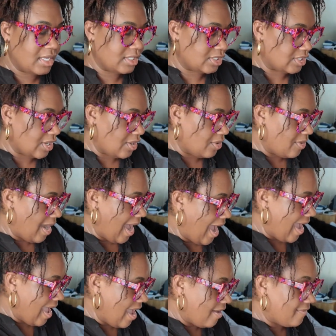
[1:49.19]
So
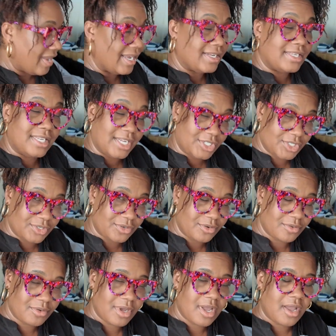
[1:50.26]
I have a
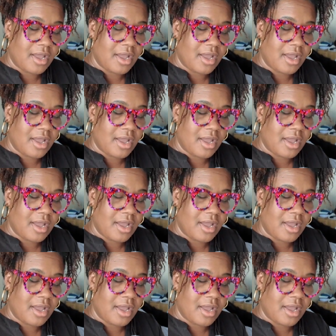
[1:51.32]
digital